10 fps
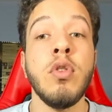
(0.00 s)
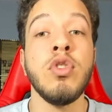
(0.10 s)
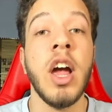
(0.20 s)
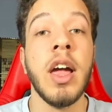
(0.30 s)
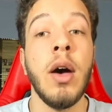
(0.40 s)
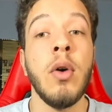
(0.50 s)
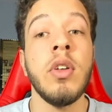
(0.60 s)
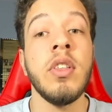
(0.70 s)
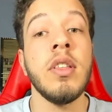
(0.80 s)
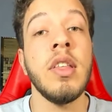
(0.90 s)
you check out
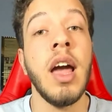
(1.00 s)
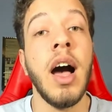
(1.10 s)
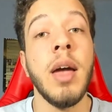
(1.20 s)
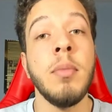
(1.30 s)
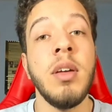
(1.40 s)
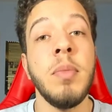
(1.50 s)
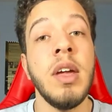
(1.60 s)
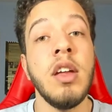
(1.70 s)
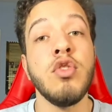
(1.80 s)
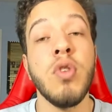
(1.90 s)
the
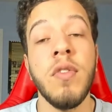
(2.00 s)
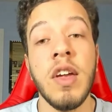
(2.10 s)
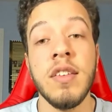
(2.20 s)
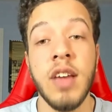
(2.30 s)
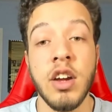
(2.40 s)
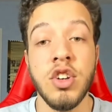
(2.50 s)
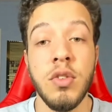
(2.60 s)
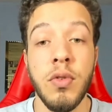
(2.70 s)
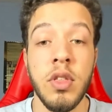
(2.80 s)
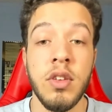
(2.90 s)
IMDb trivia
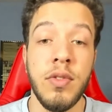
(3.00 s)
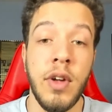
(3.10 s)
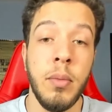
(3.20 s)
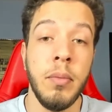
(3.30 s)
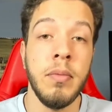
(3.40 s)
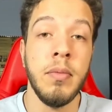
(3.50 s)
section for this film.